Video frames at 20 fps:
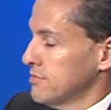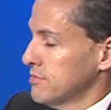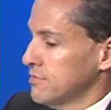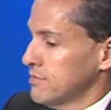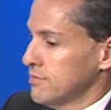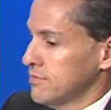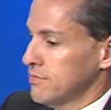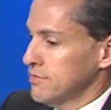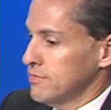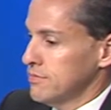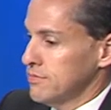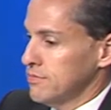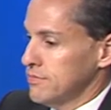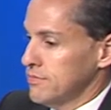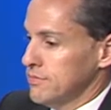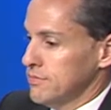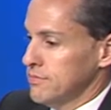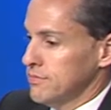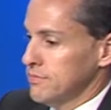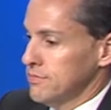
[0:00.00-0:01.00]

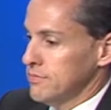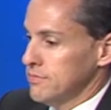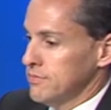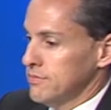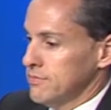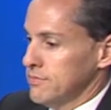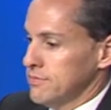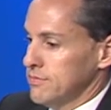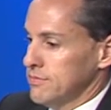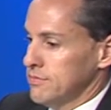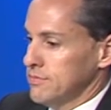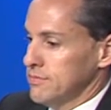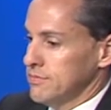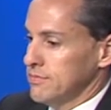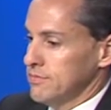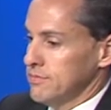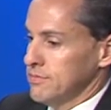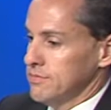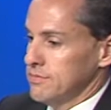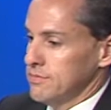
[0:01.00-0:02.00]

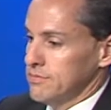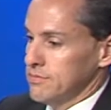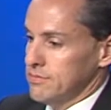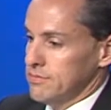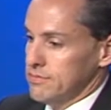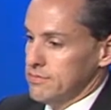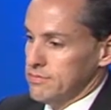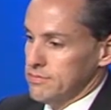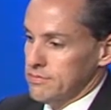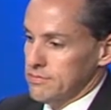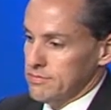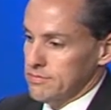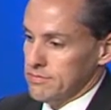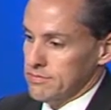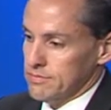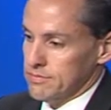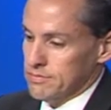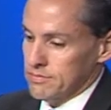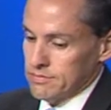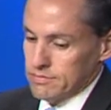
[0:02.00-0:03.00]

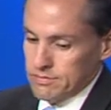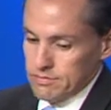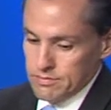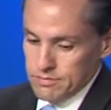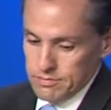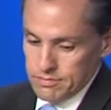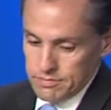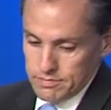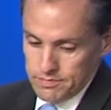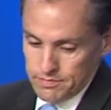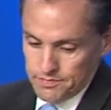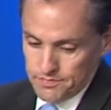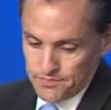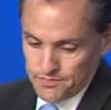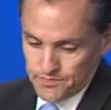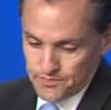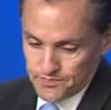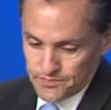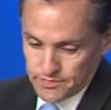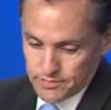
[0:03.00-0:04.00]

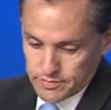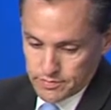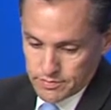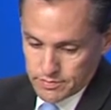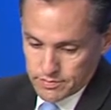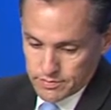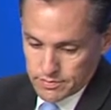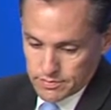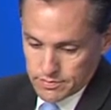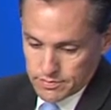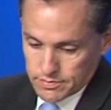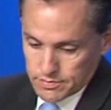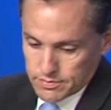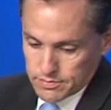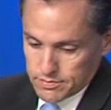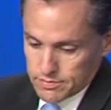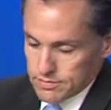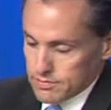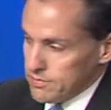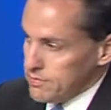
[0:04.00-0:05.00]

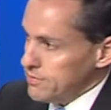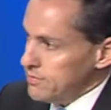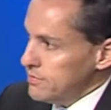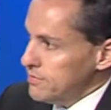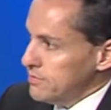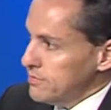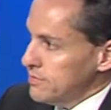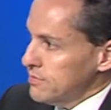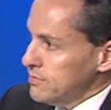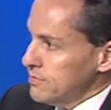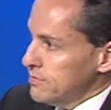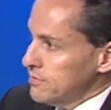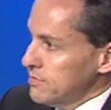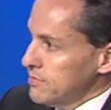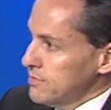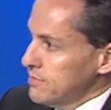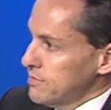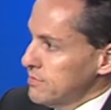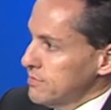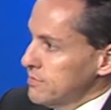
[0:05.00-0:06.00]

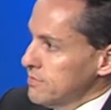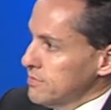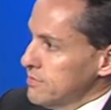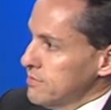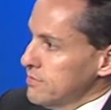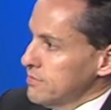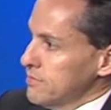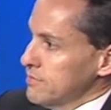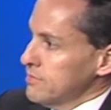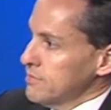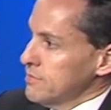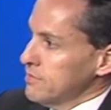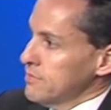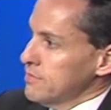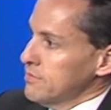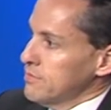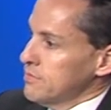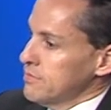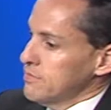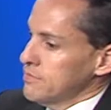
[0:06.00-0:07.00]

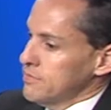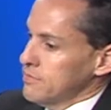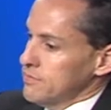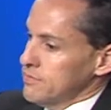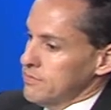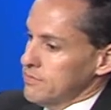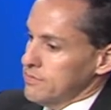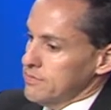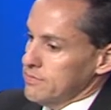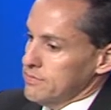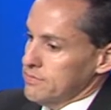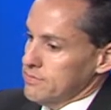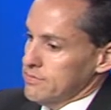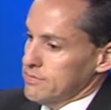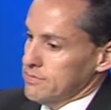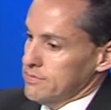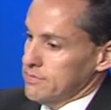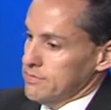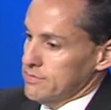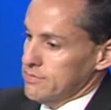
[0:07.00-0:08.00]
The person shown says nothing.